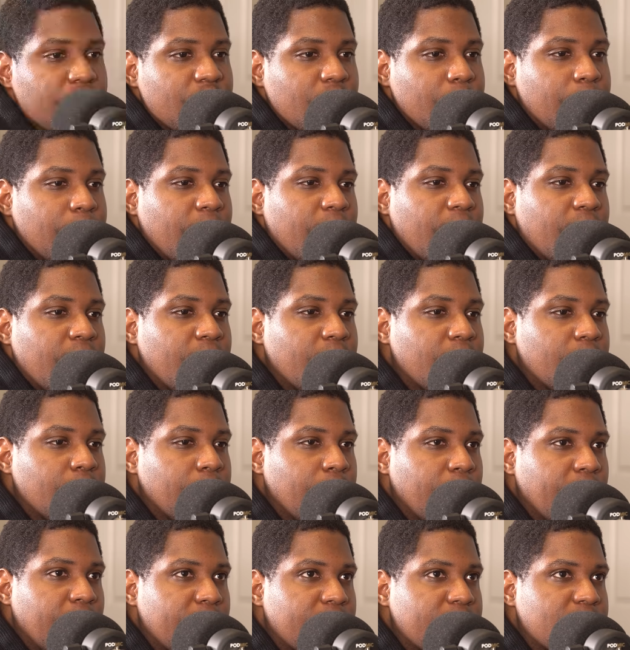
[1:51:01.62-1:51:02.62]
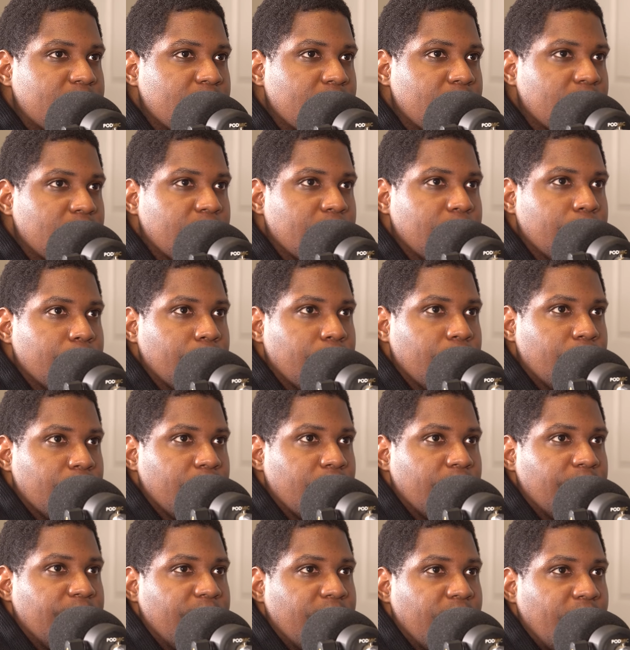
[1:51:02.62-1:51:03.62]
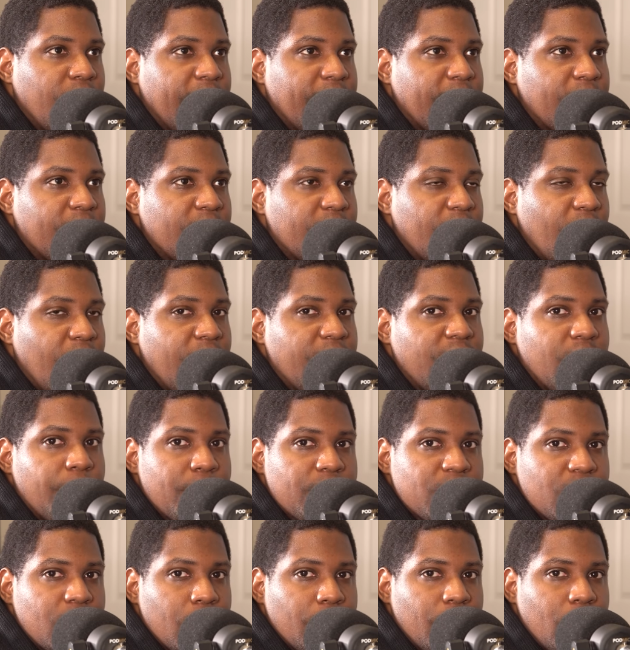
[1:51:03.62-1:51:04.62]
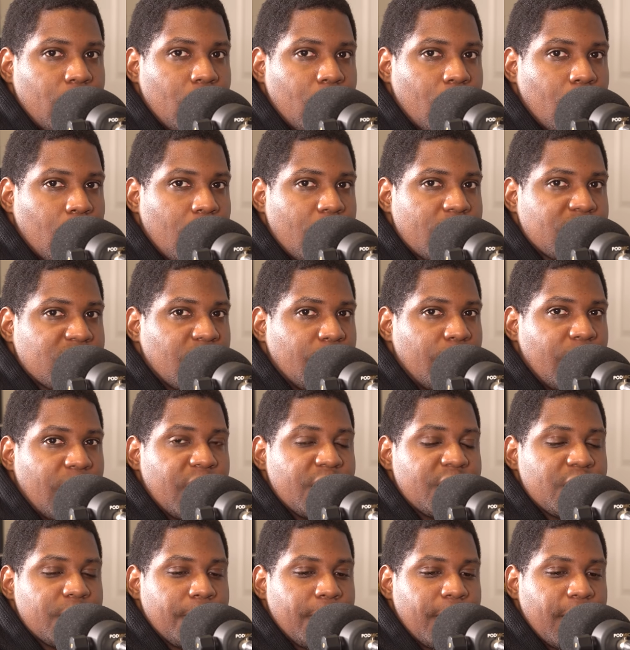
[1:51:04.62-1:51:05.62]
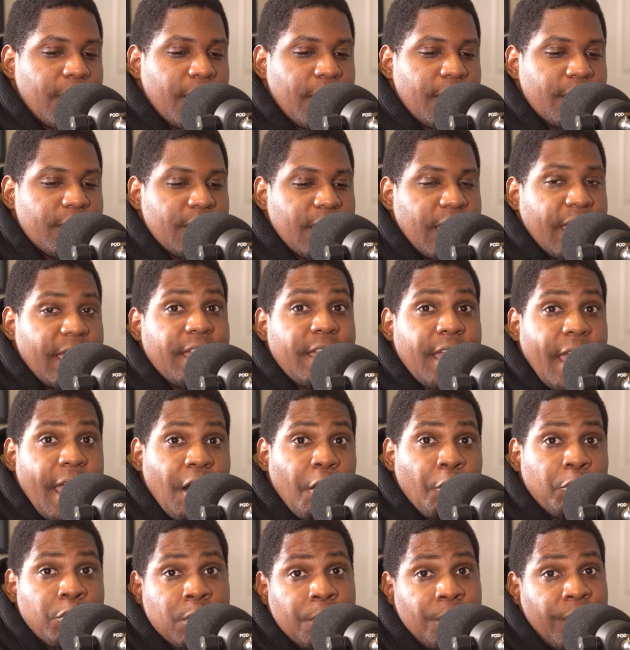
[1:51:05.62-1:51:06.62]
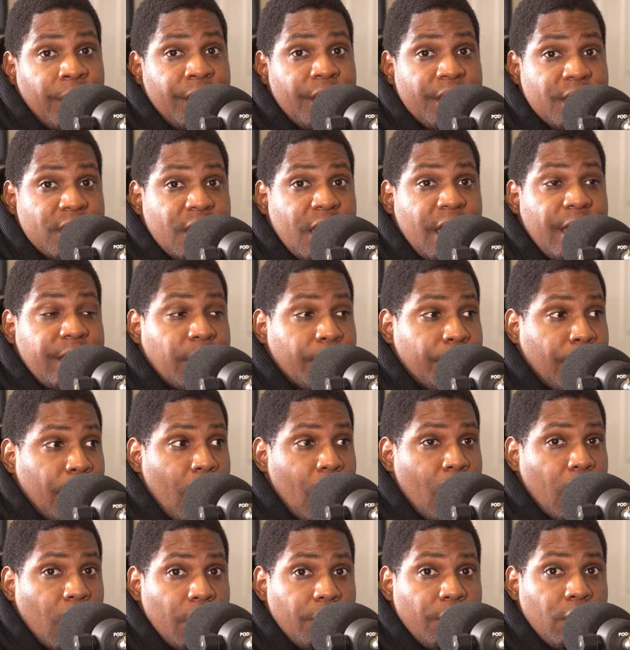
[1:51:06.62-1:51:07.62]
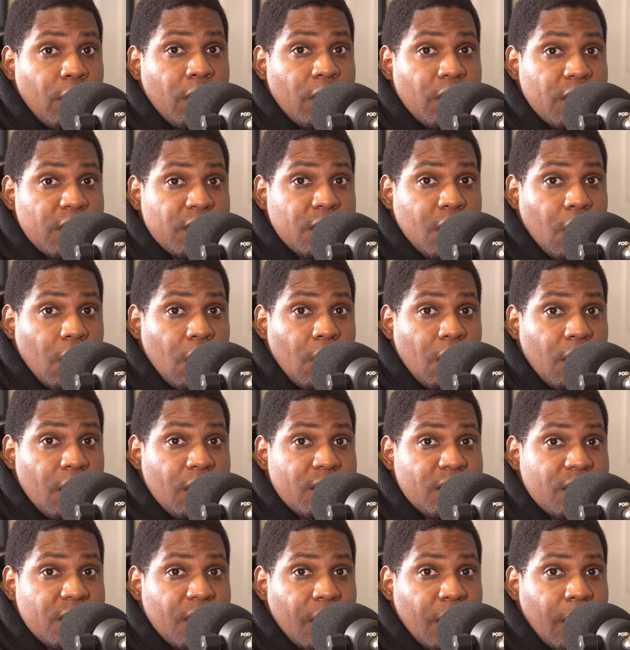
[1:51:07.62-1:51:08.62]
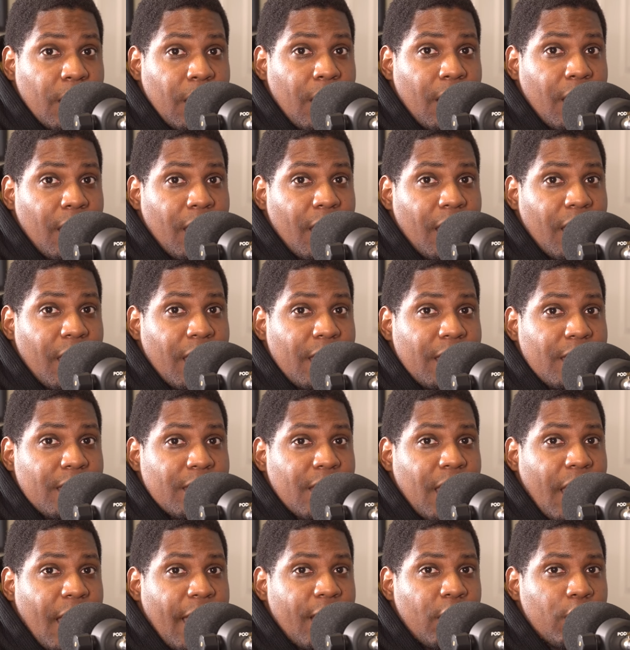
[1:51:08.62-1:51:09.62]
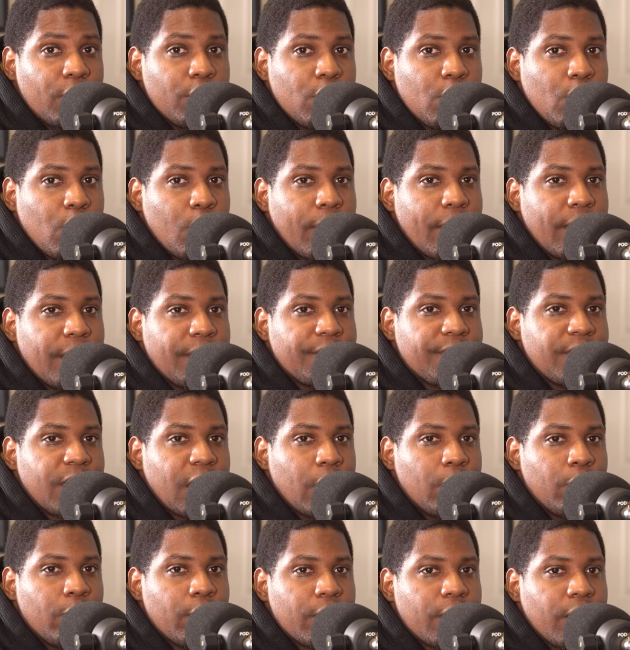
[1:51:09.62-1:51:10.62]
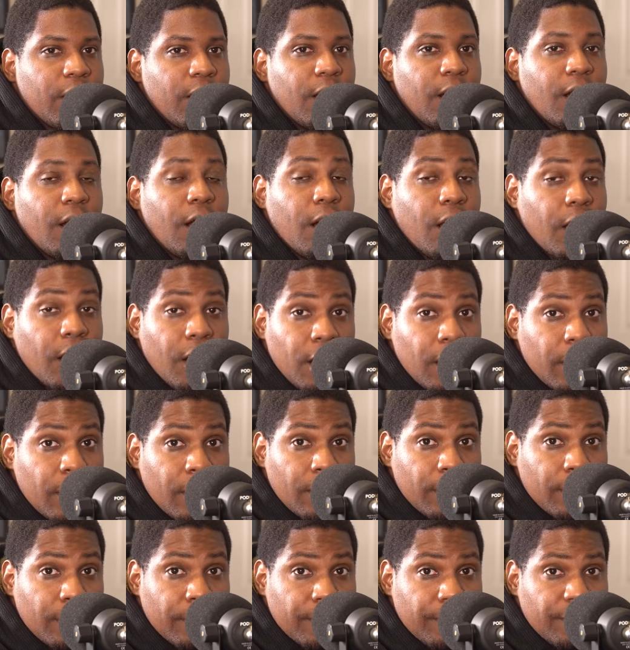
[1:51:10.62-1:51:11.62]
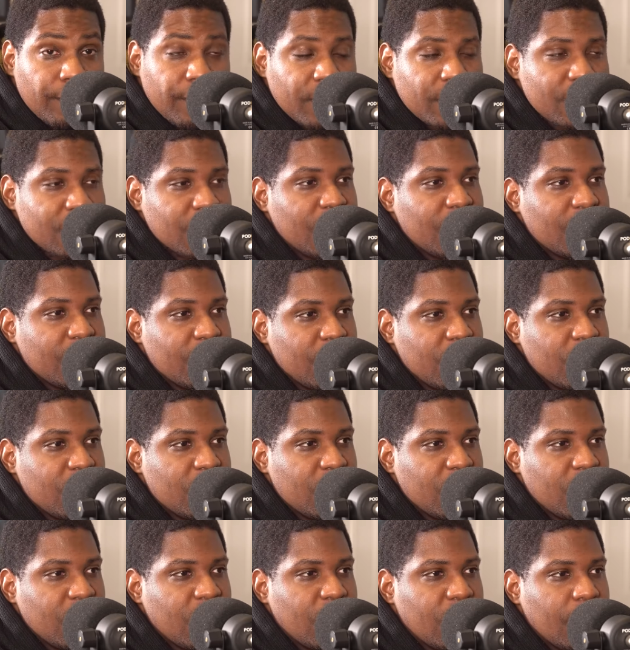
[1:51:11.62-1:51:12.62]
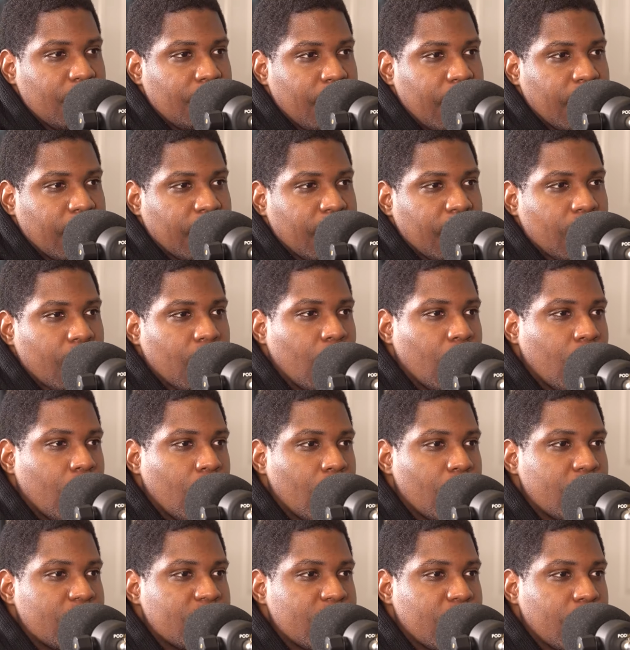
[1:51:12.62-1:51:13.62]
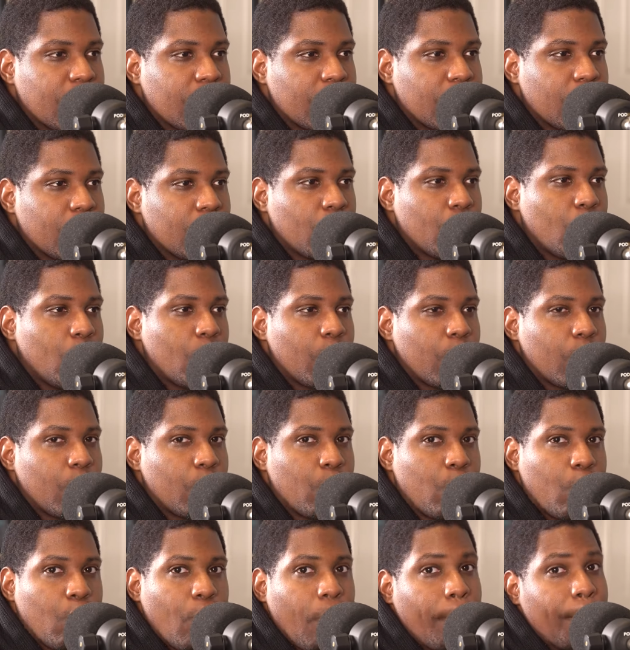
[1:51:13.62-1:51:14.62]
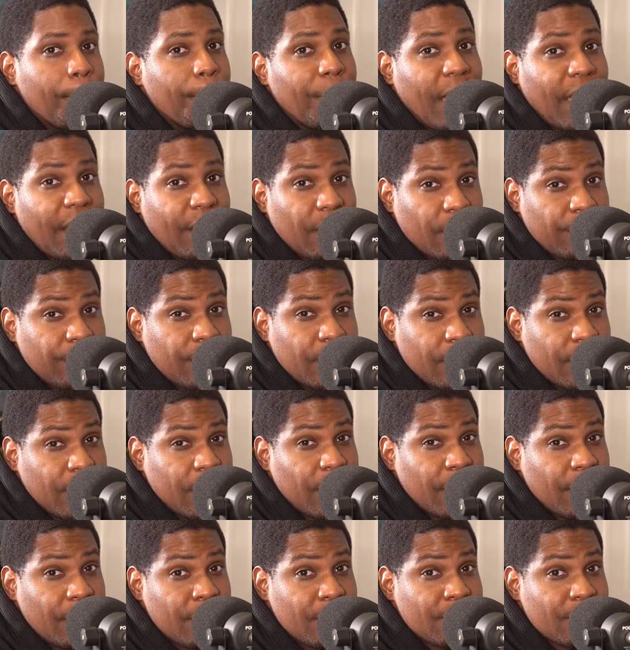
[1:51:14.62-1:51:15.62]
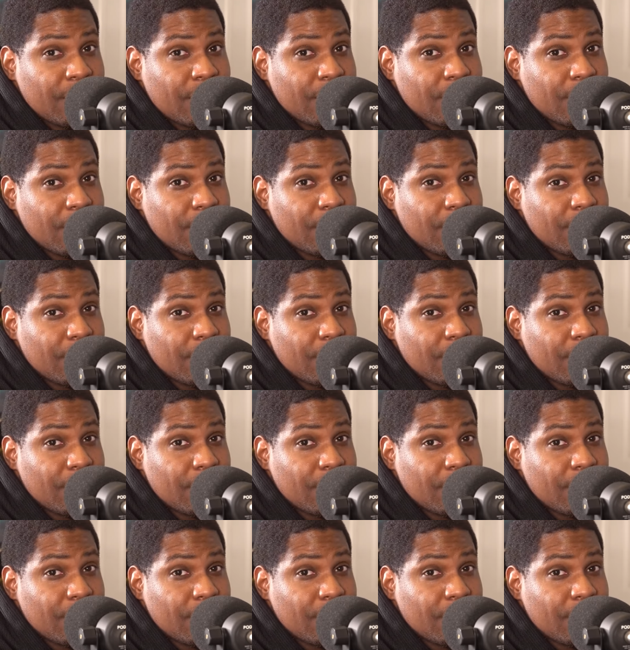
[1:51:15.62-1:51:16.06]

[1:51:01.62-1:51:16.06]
Japan makes the the like ninety percent of all cards come out of Japan. They ultimately decide the power level of these cards, and I don't know if they would love the TCG making cards quote unquote better than theirs.